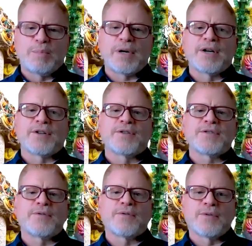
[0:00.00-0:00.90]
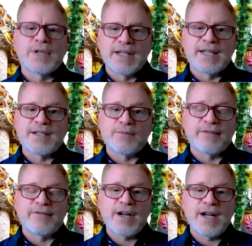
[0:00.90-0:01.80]
partners who are really into
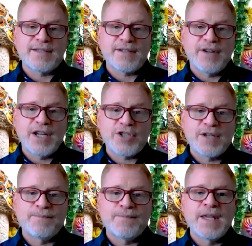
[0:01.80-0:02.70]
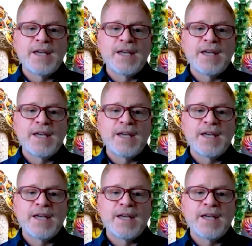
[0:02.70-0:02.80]
river conservation